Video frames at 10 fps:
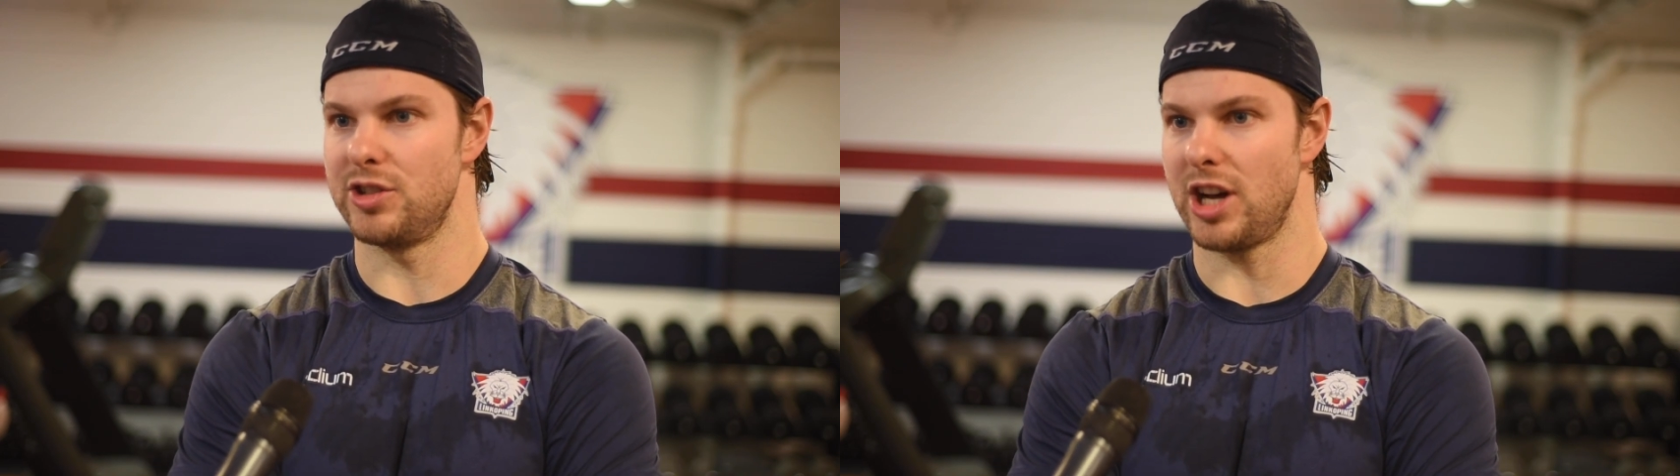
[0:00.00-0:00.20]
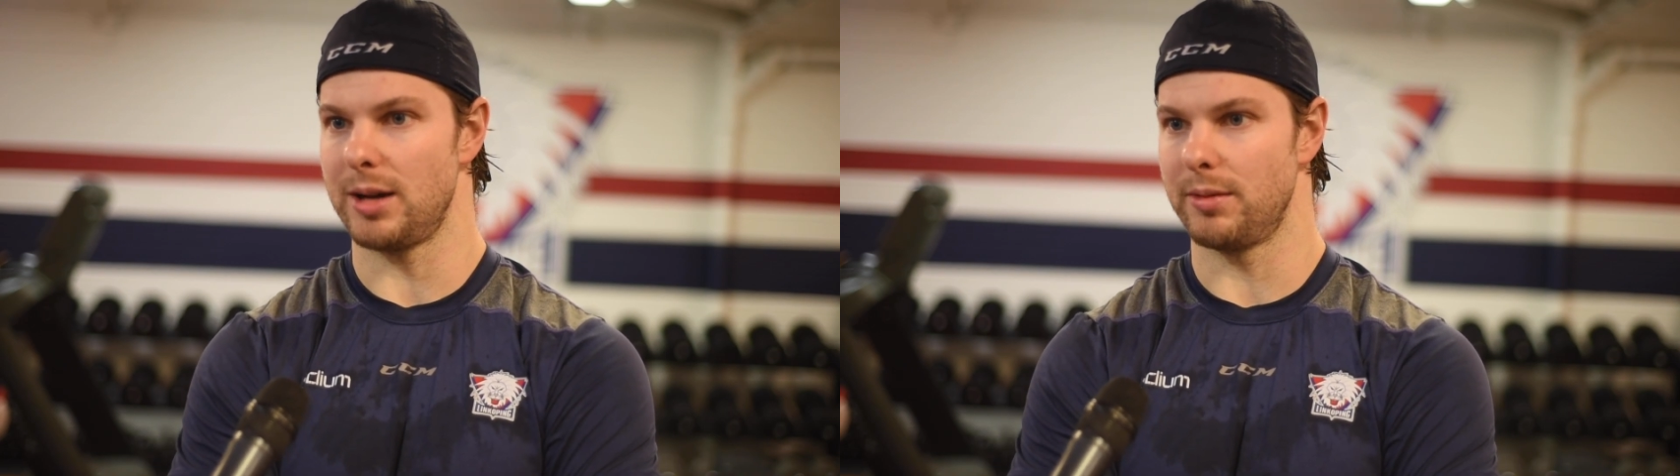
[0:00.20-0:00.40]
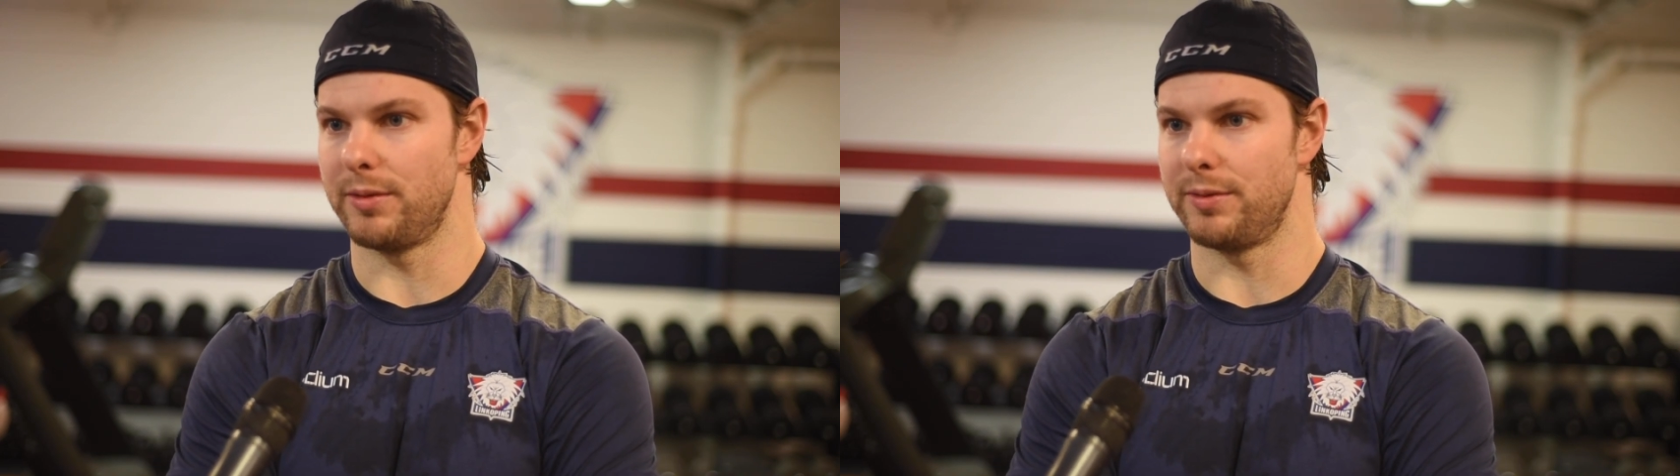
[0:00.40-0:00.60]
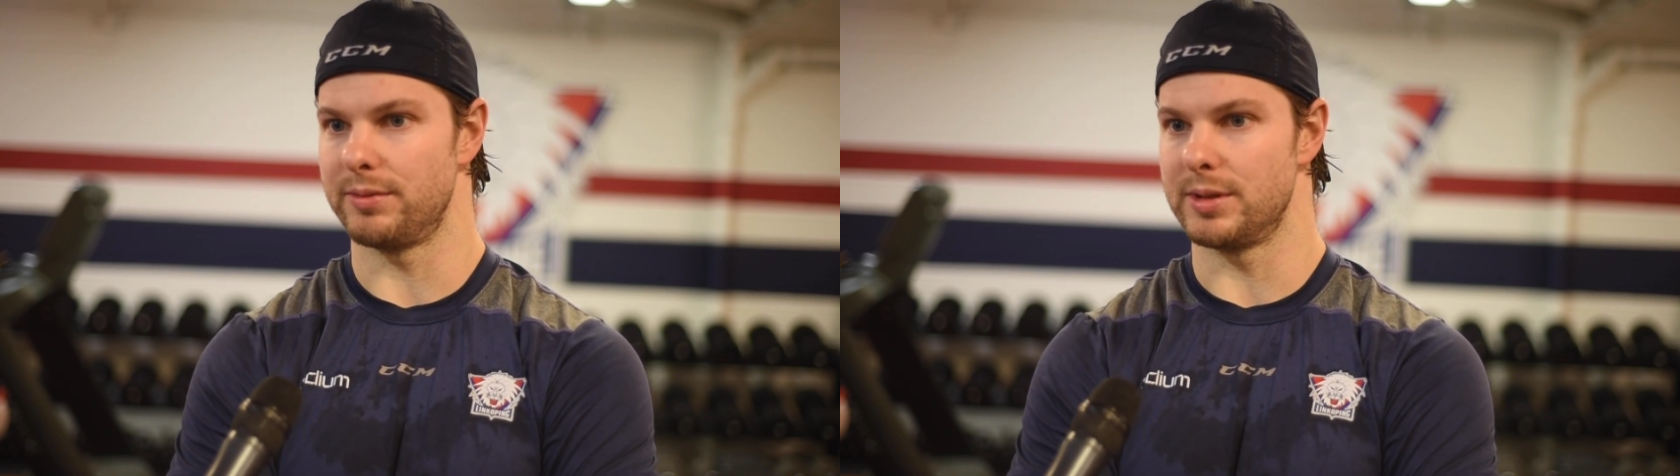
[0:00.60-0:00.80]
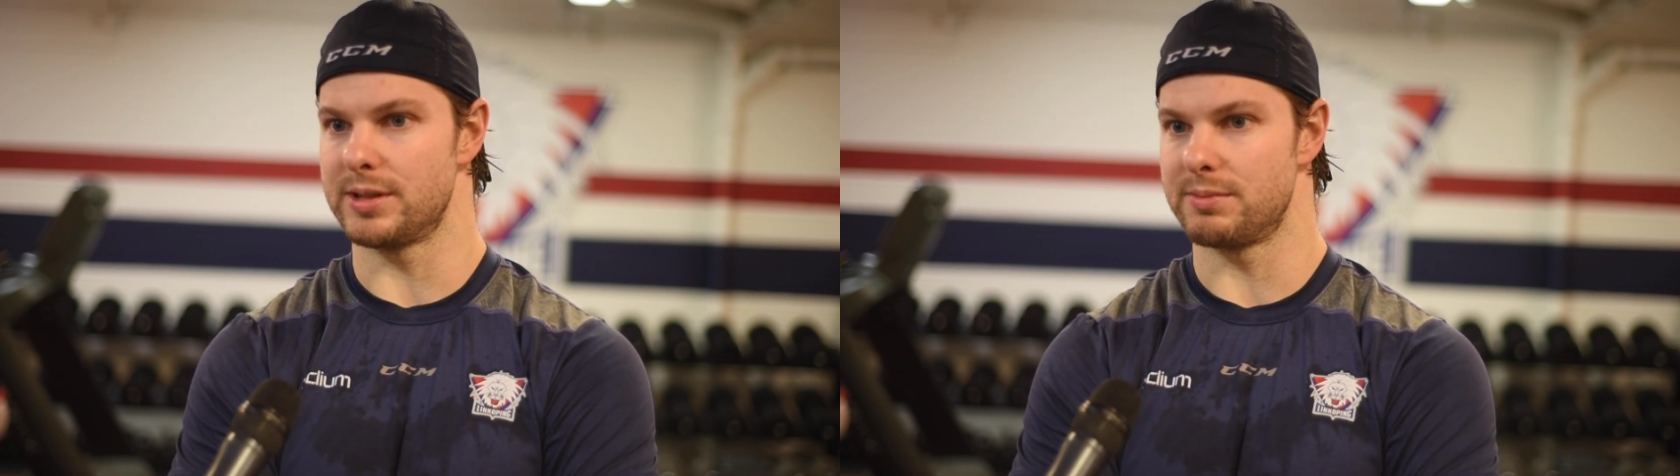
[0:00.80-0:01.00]
job of
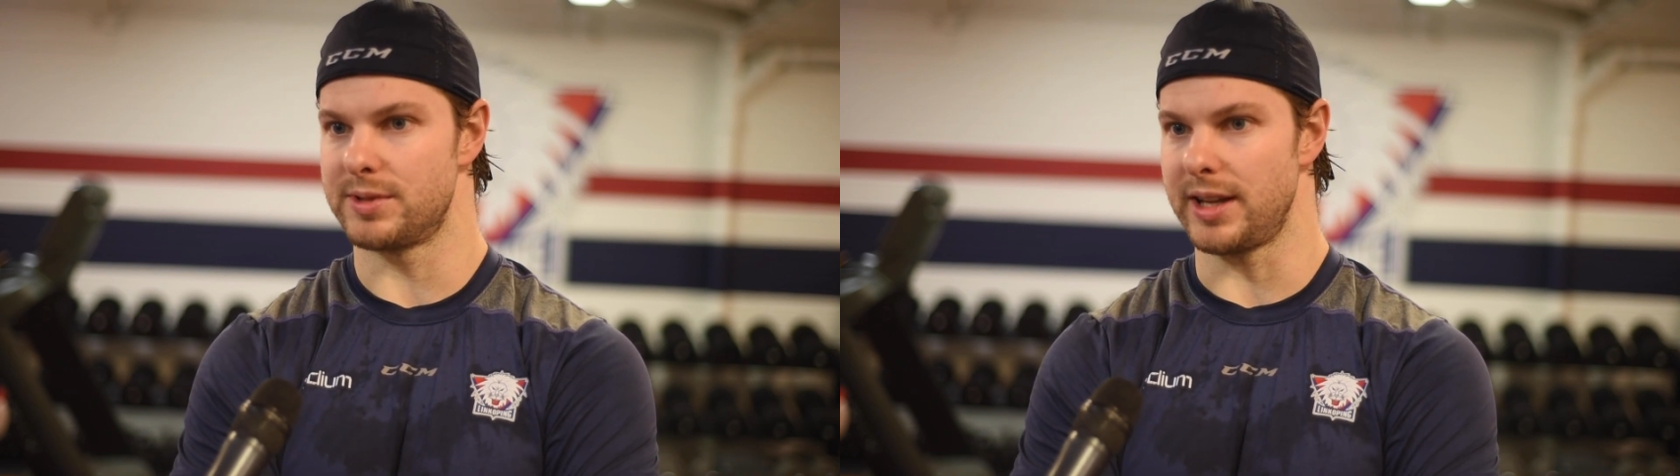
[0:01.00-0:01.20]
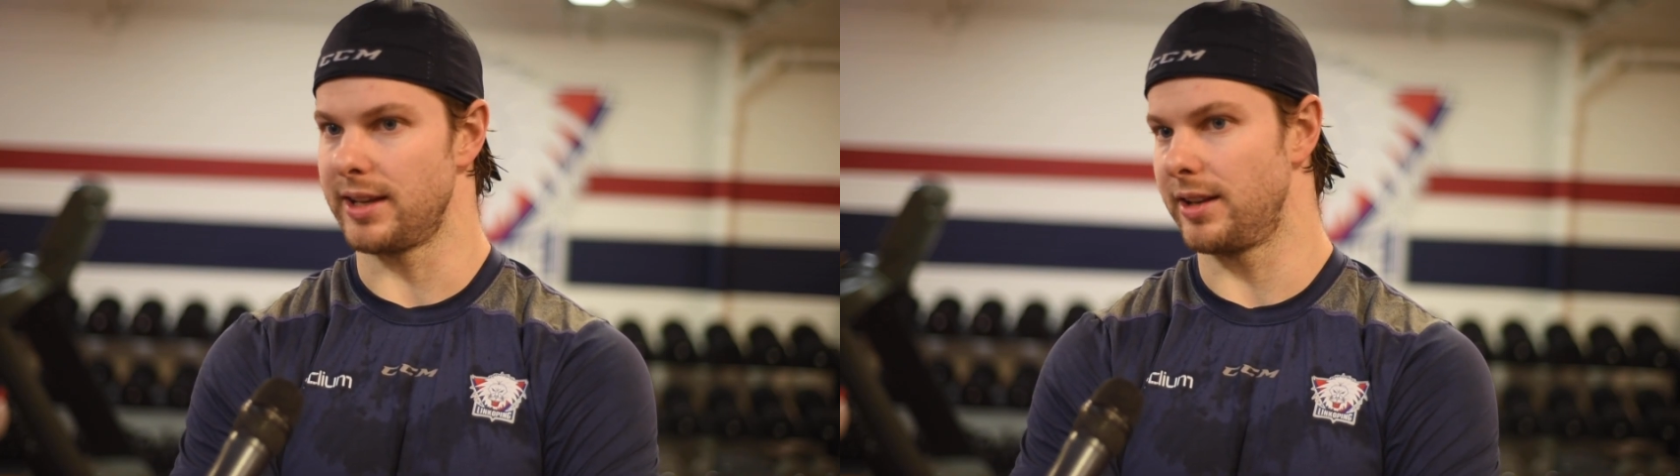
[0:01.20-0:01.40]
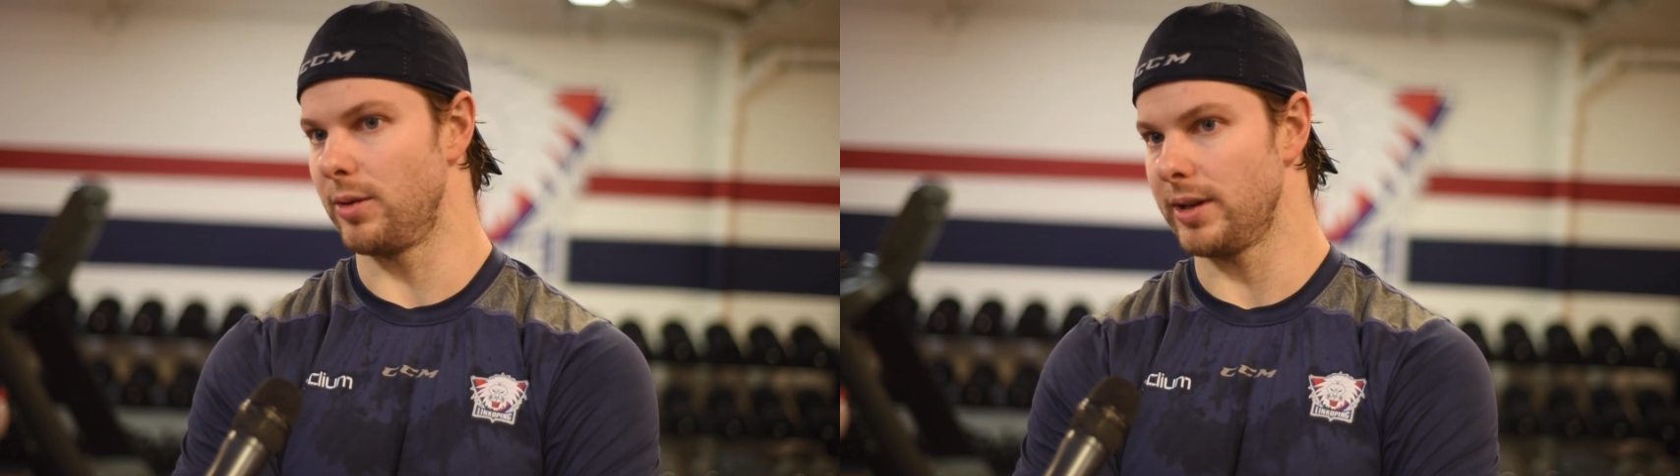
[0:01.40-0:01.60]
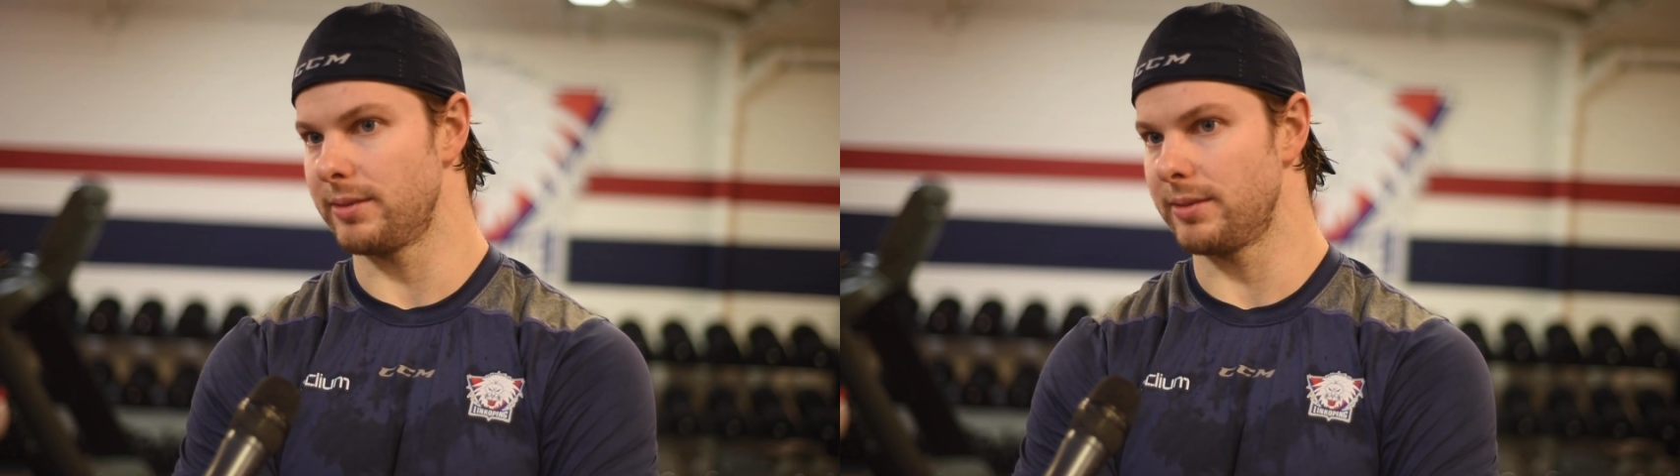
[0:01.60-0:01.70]
just saying,